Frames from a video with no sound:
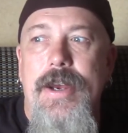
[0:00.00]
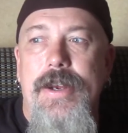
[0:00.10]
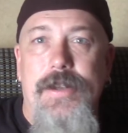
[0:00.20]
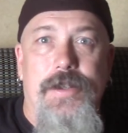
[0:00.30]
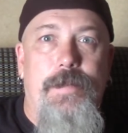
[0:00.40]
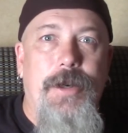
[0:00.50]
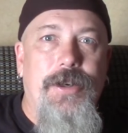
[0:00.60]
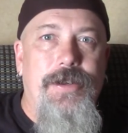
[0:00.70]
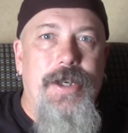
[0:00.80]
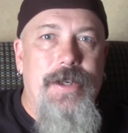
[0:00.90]

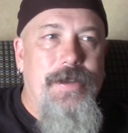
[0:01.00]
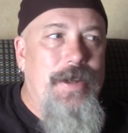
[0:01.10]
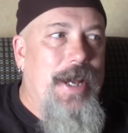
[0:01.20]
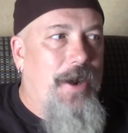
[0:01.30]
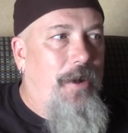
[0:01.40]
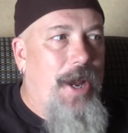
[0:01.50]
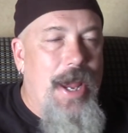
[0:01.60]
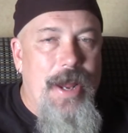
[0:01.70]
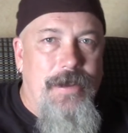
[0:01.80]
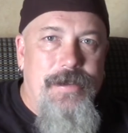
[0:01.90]
conspiracies and the
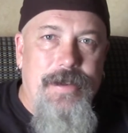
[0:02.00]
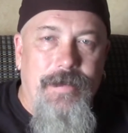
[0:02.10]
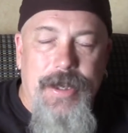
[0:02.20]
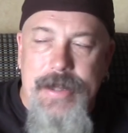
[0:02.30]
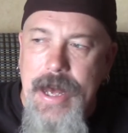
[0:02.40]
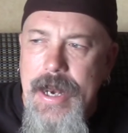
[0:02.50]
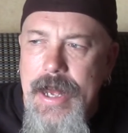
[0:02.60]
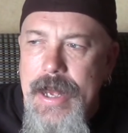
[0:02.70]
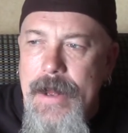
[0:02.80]
NRA and stuff like that.